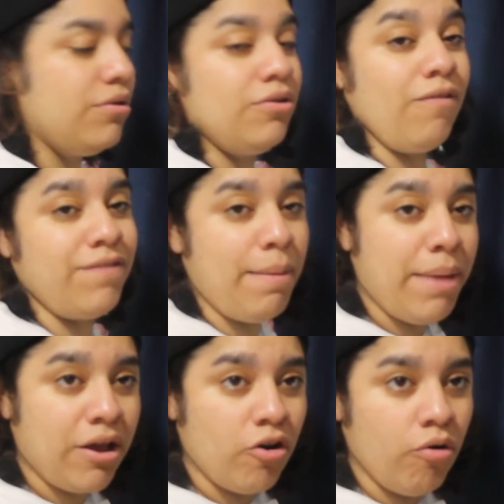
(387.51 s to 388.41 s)
not
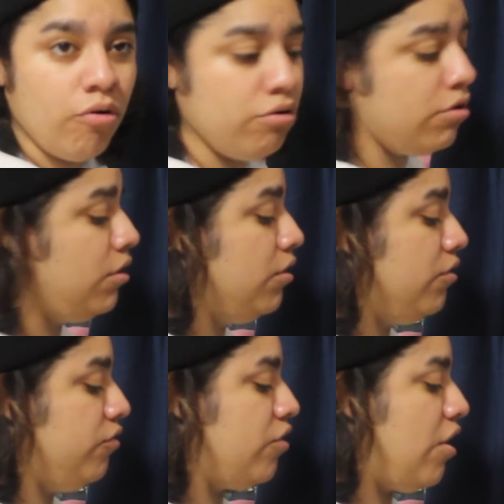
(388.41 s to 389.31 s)
Flamenco.
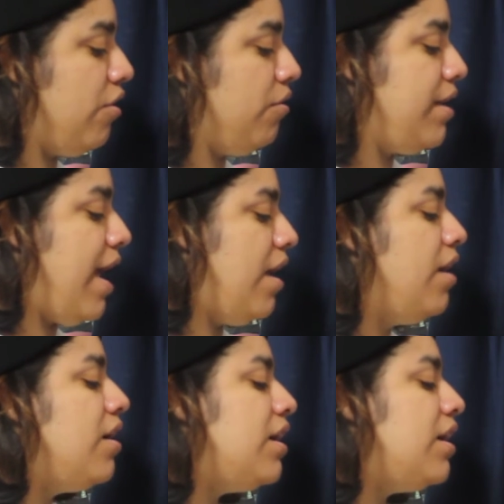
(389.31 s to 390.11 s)
So yeah,